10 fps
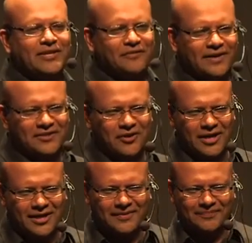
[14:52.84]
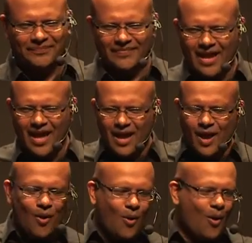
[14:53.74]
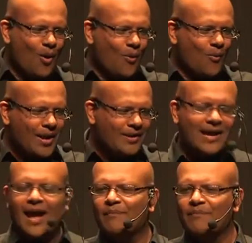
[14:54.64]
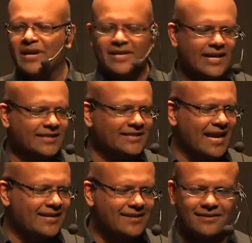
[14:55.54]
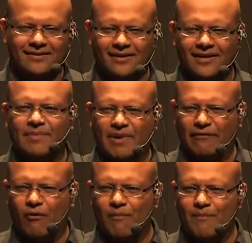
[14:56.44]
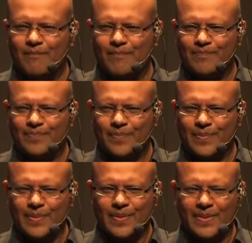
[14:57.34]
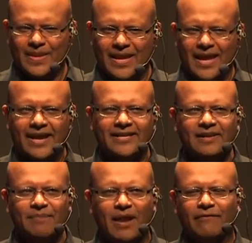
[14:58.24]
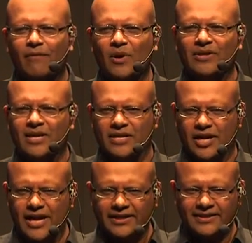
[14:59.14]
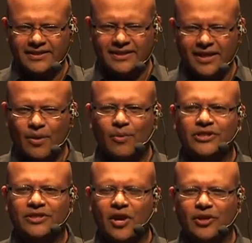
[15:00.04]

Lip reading: face-to-face training. What I'm building instead is a platform. It is a platform on the internet, which is